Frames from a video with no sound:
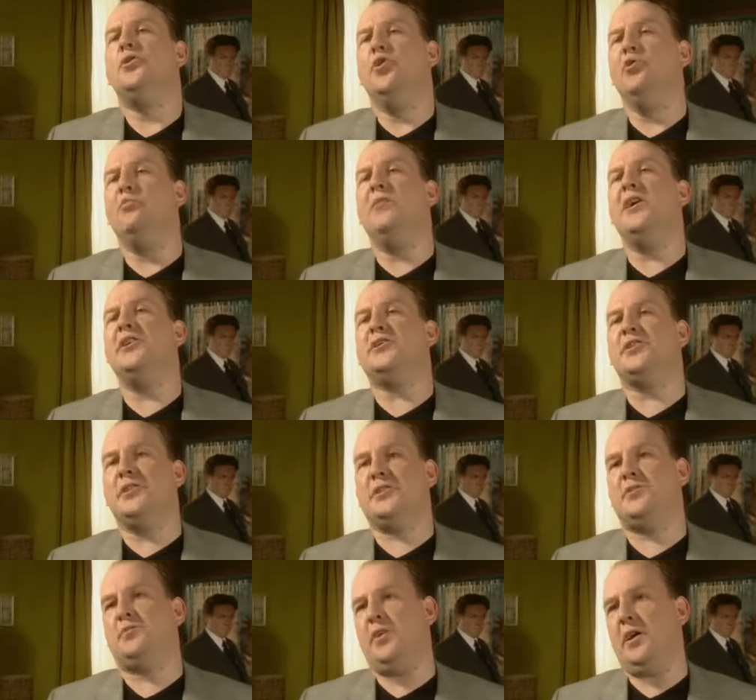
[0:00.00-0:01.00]
Don't mention
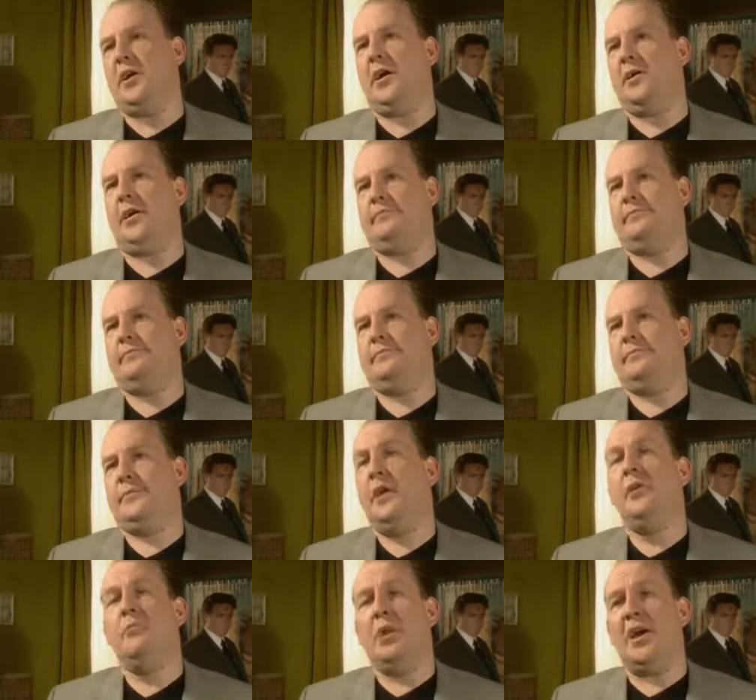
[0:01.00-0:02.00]
it, sweetheart.
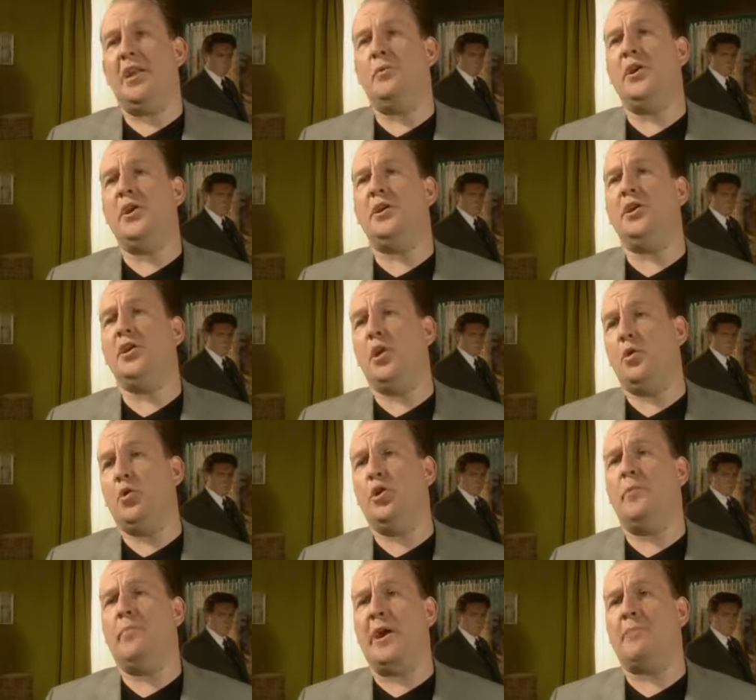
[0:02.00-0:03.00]
By the way, you know
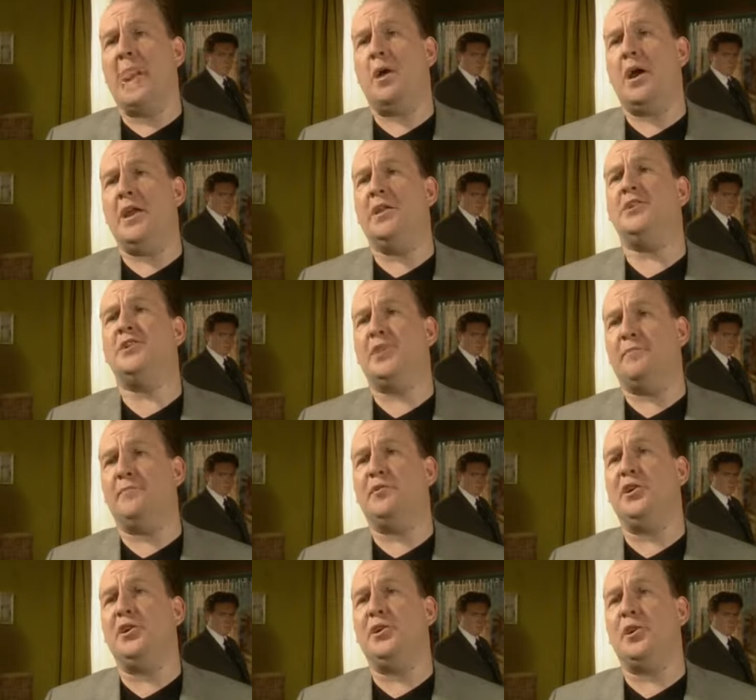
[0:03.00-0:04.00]
what the big man,
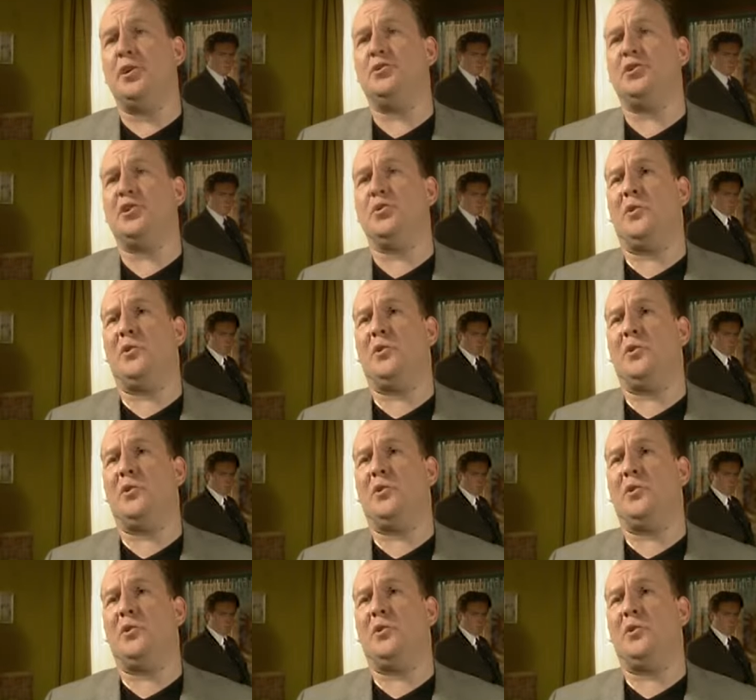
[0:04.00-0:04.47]
17,000